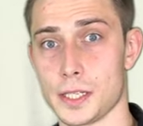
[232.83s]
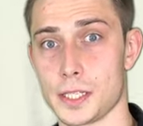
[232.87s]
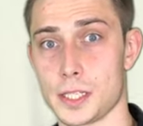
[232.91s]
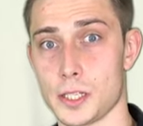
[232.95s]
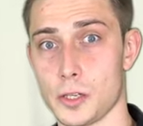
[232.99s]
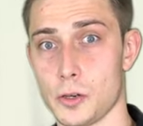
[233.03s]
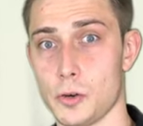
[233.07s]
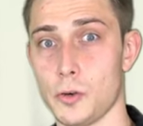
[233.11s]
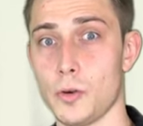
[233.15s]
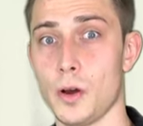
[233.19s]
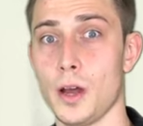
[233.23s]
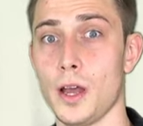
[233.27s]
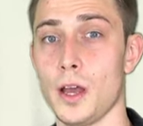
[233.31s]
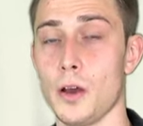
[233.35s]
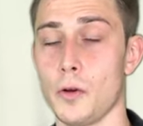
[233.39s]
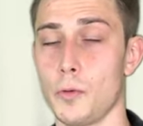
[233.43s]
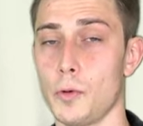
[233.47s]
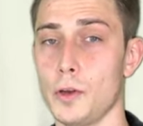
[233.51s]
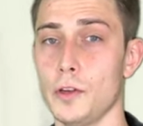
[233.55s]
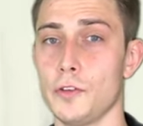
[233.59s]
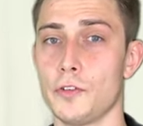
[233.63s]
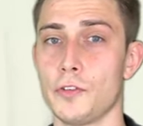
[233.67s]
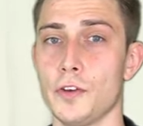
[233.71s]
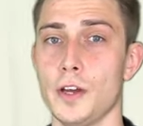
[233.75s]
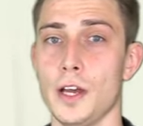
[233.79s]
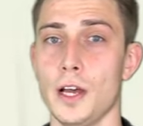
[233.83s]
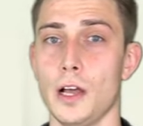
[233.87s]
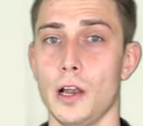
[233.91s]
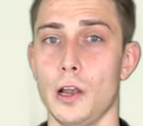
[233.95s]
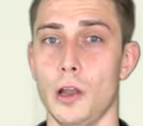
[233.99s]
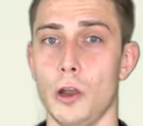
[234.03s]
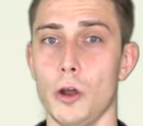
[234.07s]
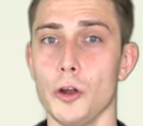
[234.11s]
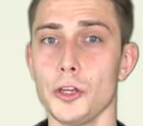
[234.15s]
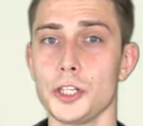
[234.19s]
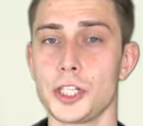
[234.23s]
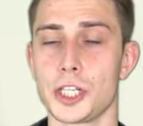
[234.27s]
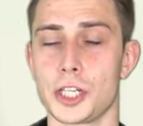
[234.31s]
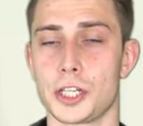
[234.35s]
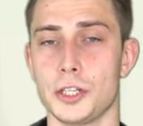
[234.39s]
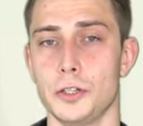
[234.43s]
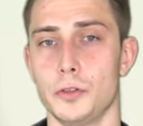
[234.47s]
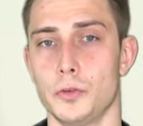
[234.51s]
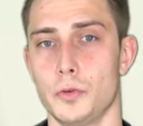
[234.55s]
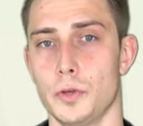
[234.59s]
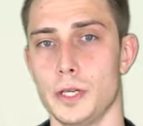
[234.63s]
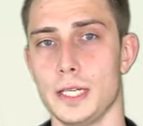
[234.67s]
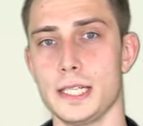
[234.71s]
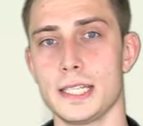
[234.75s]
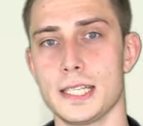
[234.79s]
So with logical
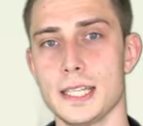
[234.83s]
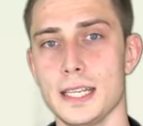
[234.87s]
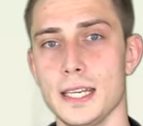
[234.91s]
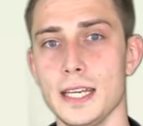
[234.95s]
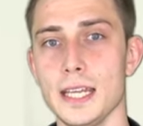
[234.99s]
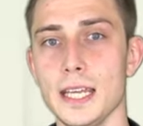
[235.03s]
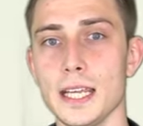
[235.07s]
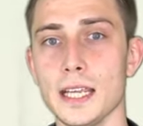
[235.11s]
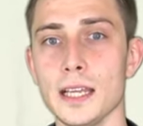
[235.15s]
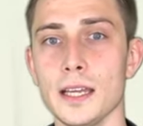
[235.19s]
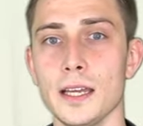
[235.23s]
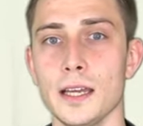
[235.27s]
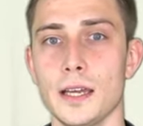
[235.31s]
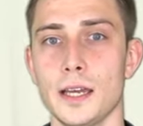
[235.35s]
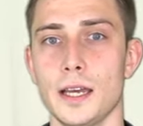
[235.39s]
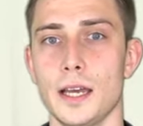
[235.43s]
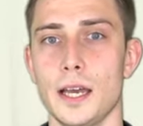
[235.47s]
reasoning